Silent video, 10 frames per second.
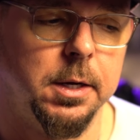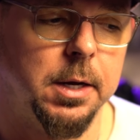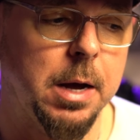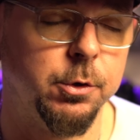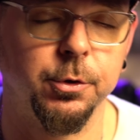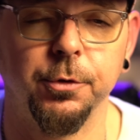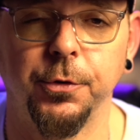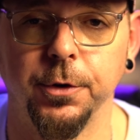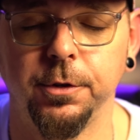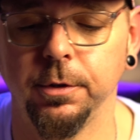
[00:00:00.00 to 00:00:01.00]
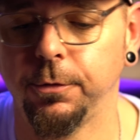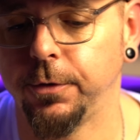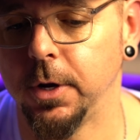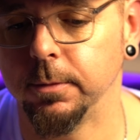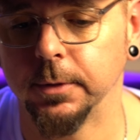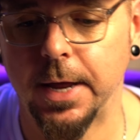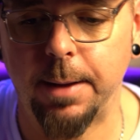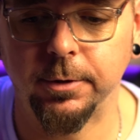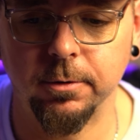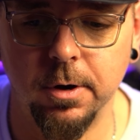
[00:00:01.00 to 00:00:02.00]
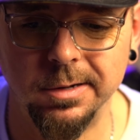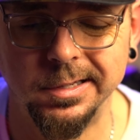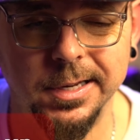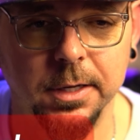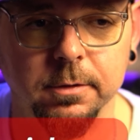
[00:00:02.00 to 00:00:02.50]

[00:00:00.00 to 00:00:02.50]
I was referred to from Captain Ron Dink.